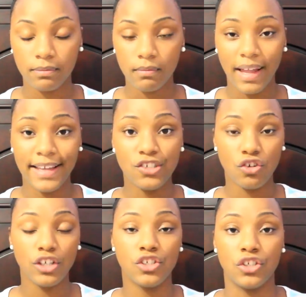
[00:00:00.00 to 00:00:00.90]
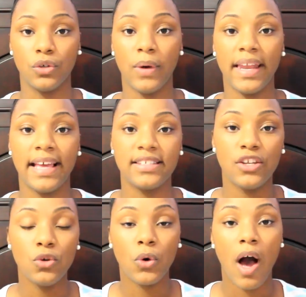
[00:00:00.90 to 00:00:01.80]
and trust you. And as a
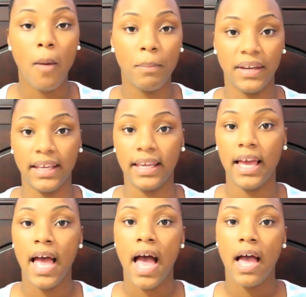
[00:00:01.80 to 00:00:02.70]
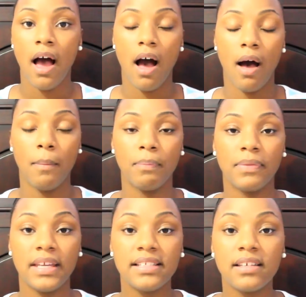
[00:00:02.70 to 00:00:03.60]
new company,
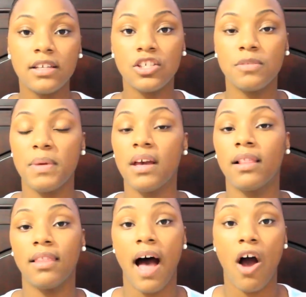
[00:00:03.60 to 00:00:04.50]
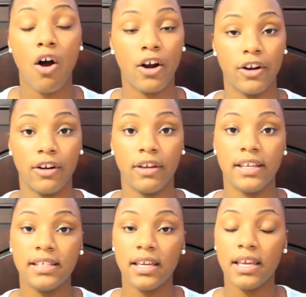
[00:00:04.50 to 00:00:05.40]
it's going to just be a lot harder.
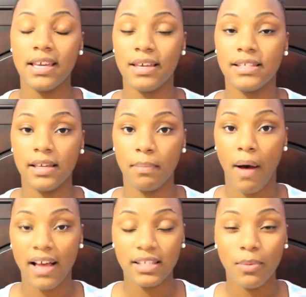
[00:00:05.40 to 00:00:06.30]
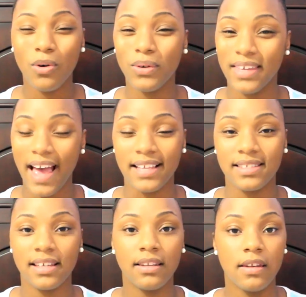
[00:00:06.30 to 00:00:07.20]
Is it possible?
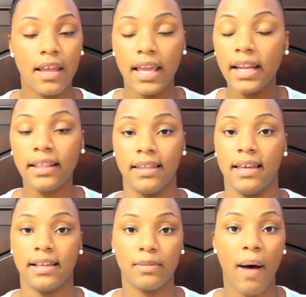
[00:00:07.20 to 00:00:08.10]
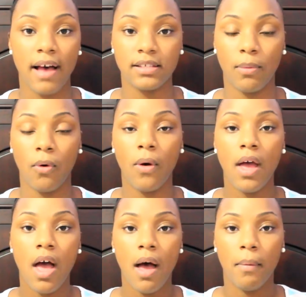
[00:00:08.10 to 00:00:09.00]
Yes, anything is possible.
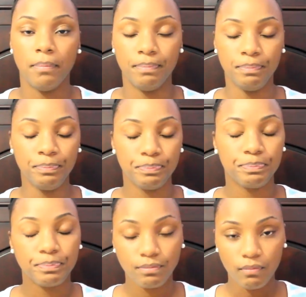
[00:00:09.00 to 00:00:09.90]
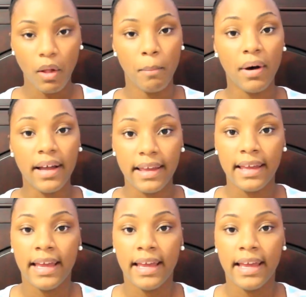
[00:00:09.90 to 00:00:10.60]
But